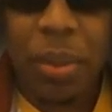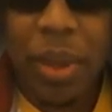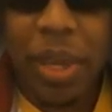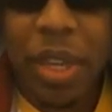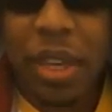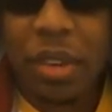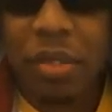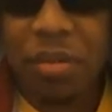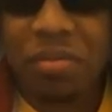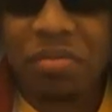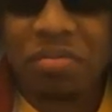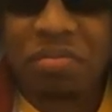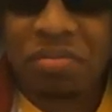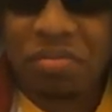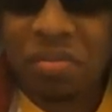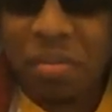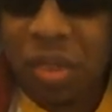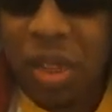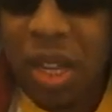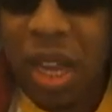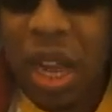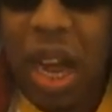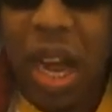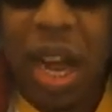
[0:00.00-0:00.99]
mean,
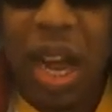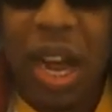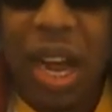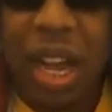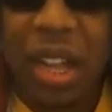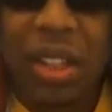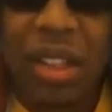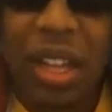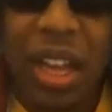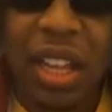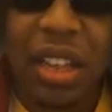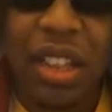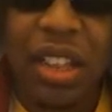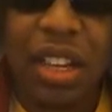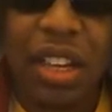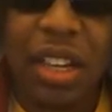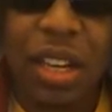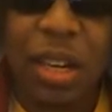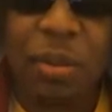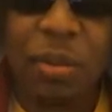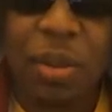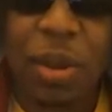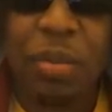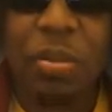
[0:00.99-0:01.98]
I I
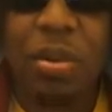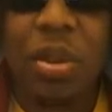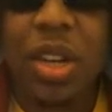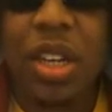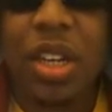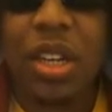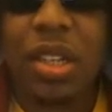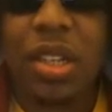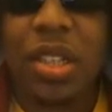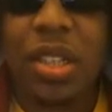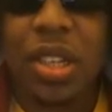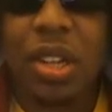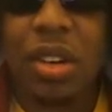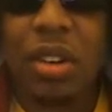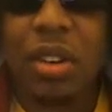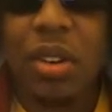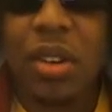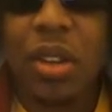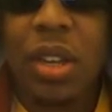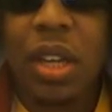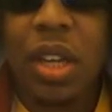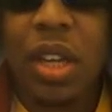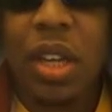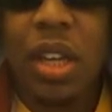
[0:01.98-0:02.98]
think that'd be a pretty good deal.